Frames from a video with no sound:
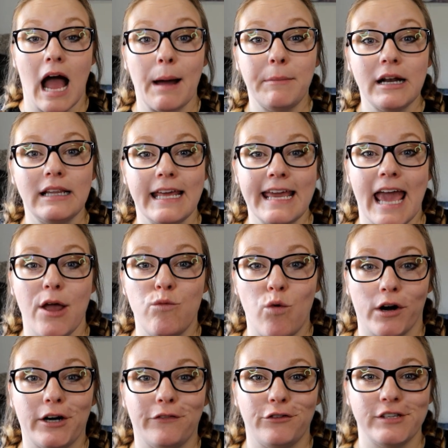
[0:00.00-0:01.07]
I'm going to link a
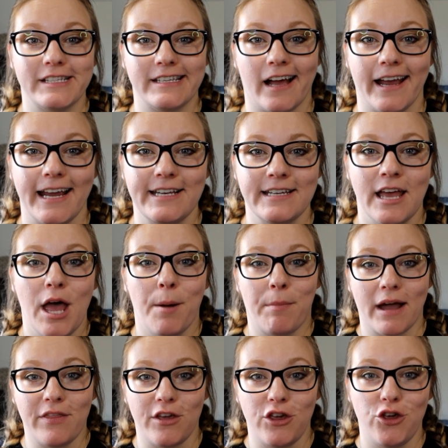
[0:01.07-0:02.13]
wonderful site
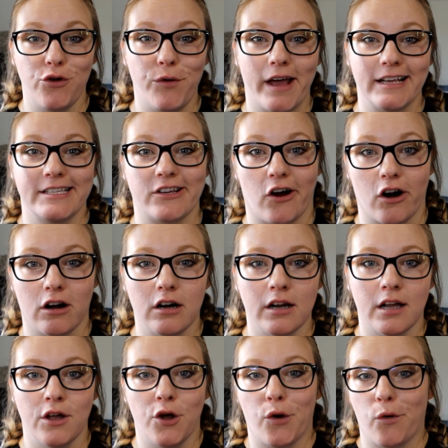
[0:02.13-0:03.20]
by the
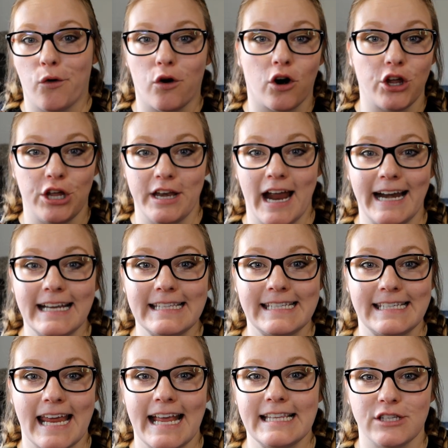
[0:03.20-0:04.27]
USARK or United
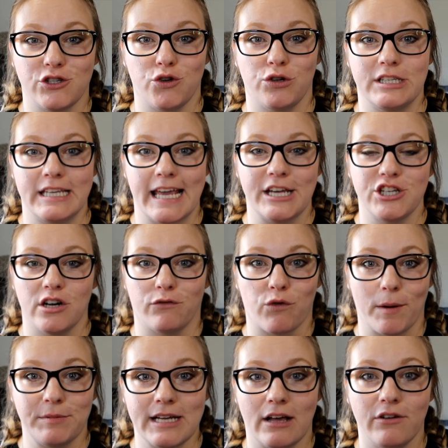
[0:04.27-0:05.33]
States Association
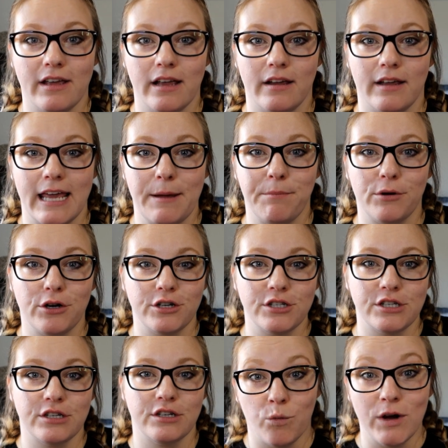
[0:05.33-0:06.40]
of Reptile Keepers,